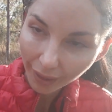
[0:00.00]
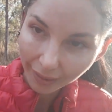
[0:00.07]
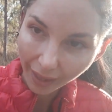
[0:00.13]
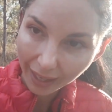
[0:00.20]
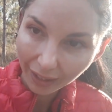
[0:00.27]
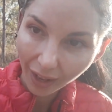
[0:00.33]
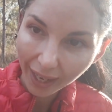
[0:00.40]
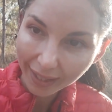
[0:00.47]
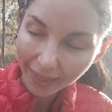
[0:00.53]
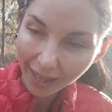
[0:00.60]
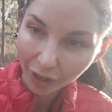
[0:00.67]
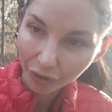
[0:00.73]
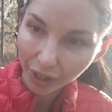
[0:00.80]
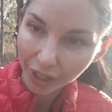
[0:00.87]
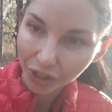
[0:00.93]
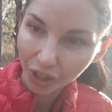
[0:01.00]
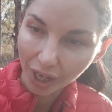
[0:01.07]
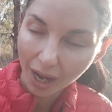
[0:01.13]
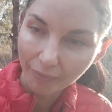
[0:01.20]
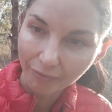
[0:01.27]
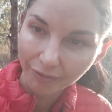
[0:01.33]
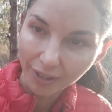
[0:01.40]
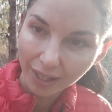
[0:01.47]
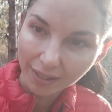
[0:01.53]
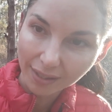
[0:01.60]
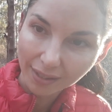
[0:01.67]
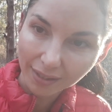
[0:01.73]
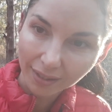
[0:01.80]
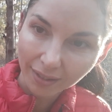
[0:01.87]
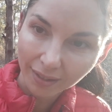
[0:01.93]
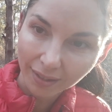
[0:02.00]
They like their creature comforts.